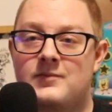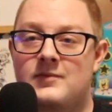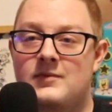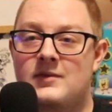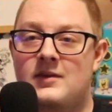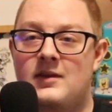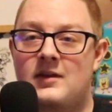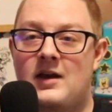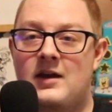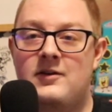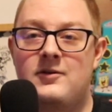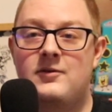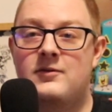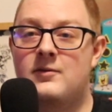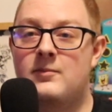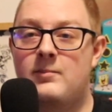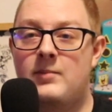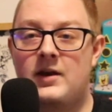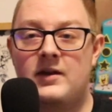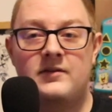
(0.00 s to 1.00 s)
I do some
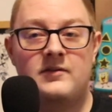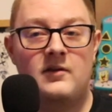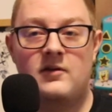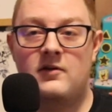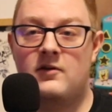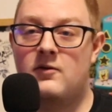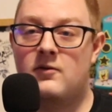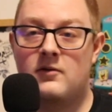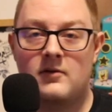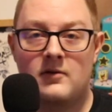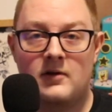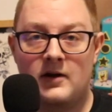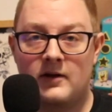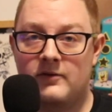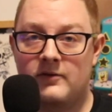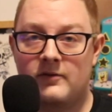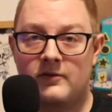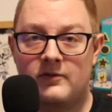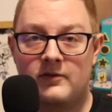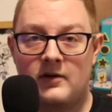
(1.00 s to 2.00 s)
basic core
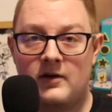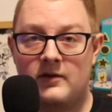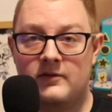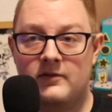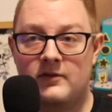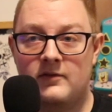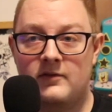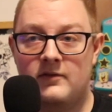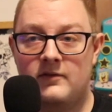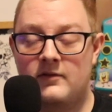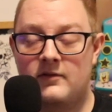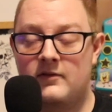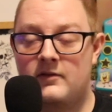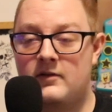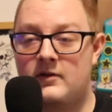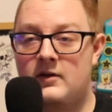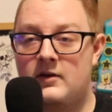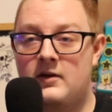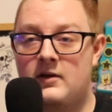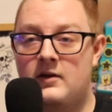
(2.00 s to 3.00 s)
exercises
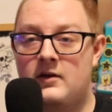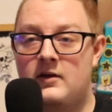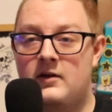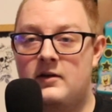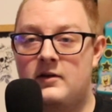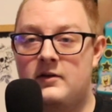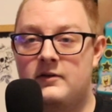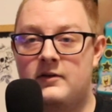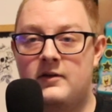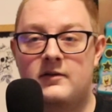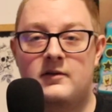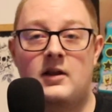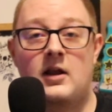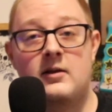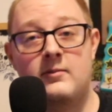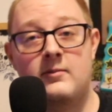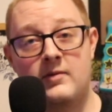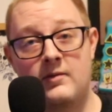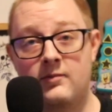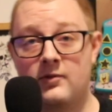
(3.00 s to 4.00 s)
because a lot of
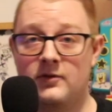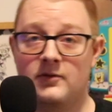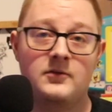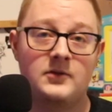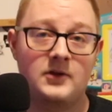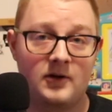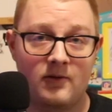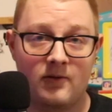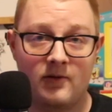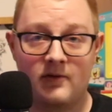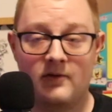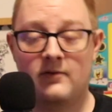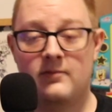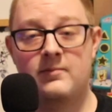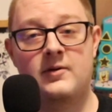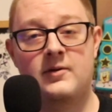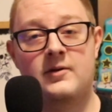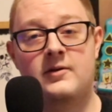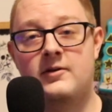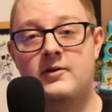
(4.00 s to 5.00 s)
people don't know this,
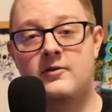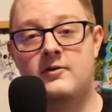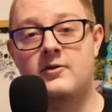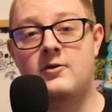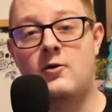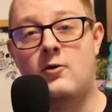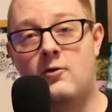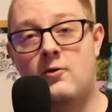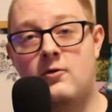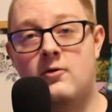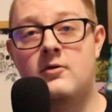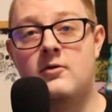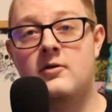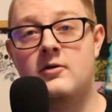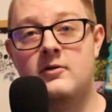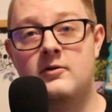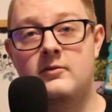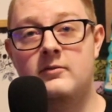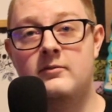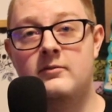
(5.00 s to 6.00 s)
but your
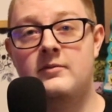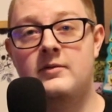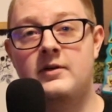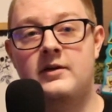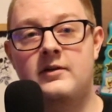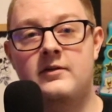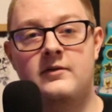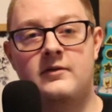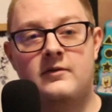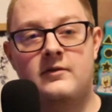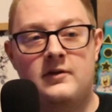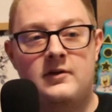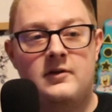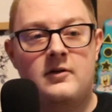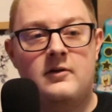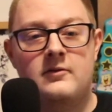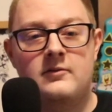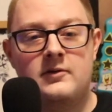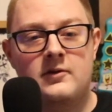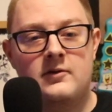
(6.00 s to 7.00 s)
core is,
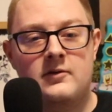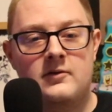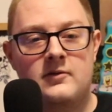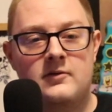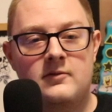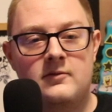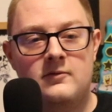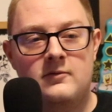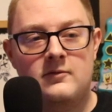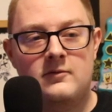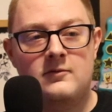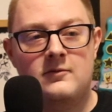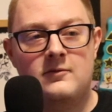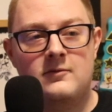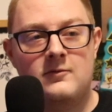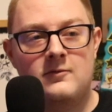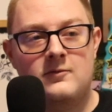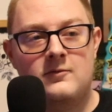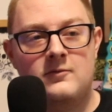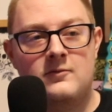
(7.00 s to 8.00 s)
your
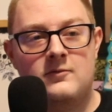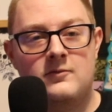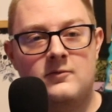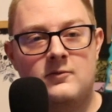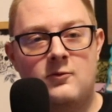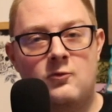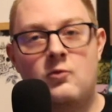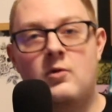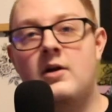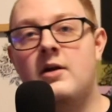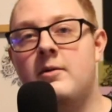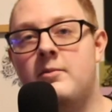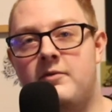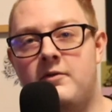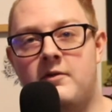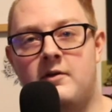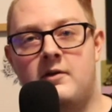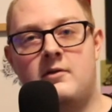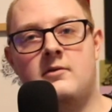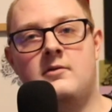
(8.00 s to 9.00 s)
ribs
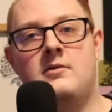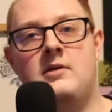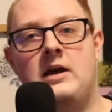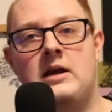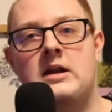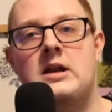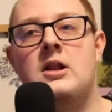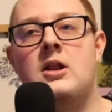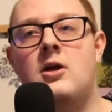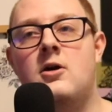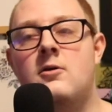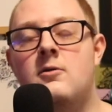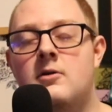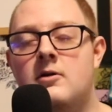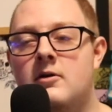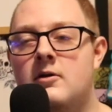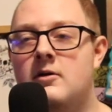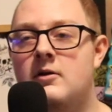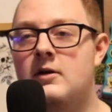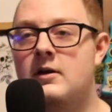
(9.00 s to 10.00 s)
and
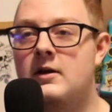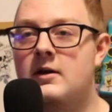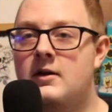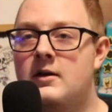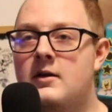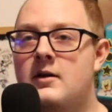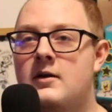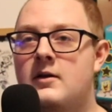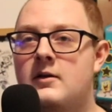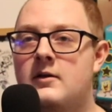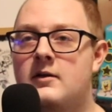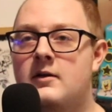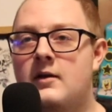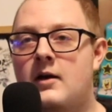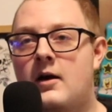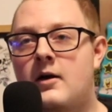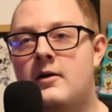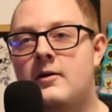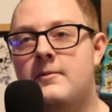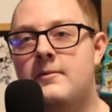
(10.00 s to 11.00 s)
lower
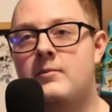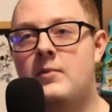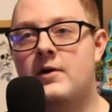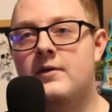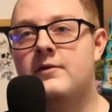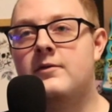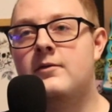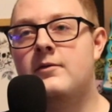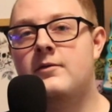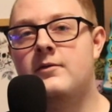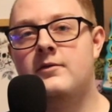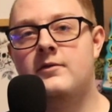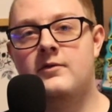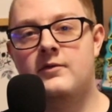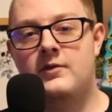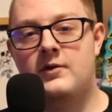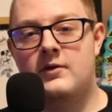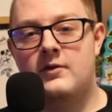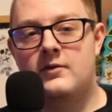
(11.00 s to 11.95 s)
muscles, the